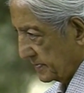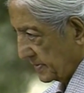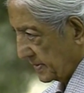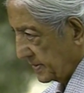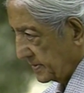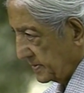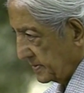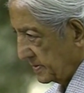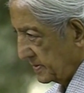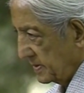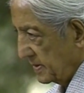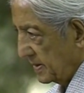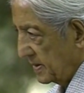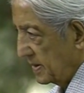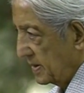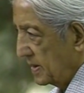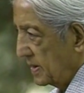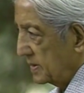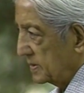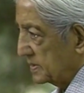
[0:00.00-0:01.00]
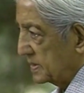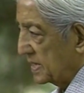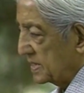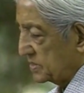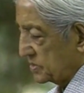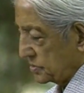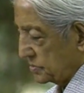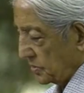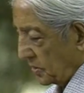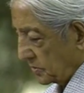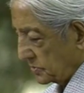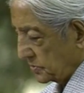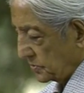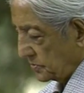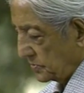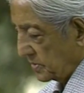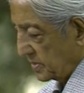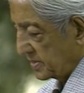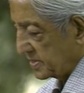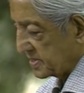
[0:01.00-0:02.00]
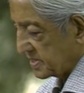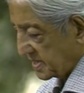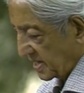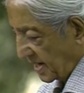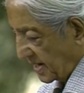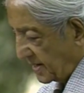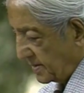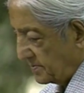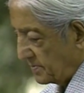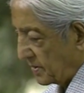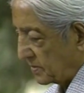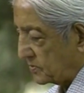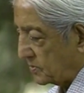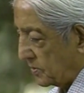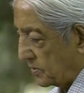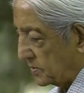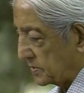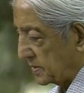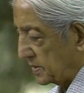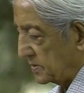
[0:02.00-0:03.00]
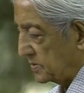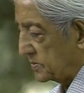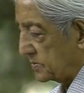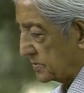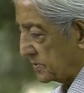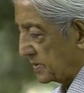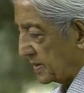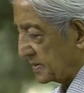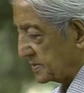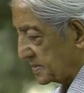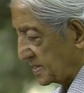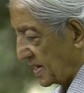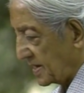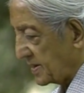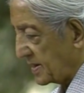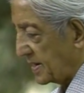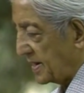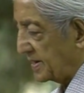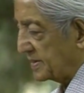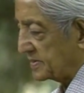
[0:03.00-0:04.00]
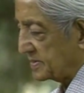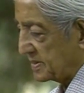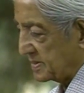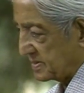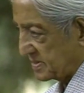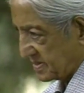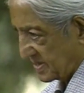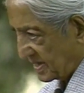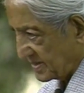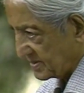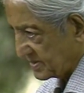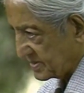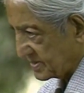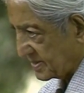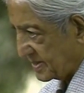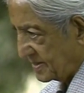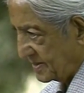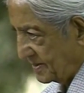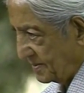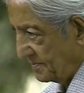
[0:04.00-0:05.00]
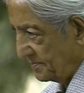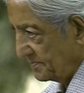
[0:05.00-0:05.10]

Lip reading: Right? There is not only time according to sunrise and sunset,